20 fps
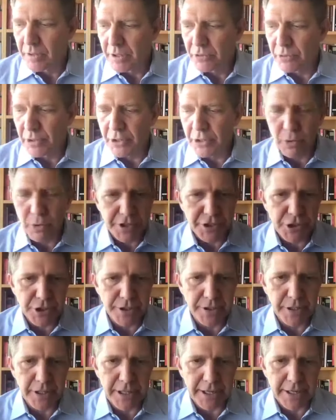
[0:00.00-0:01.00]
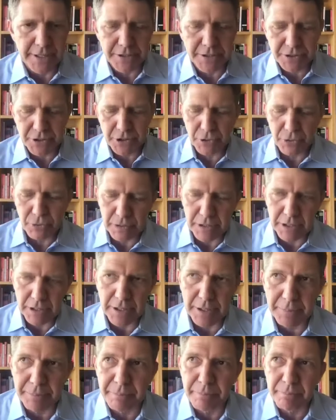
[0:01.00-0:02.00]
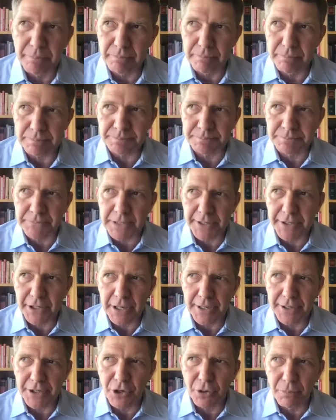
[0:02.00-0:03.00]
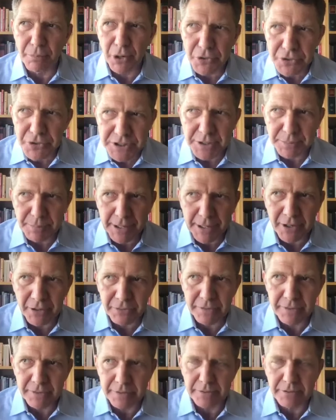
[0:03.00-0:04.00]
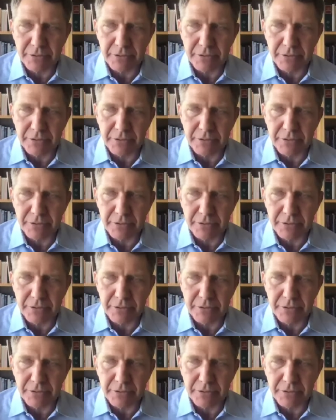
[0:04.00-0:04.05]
great question, and so, um, I, I know most about,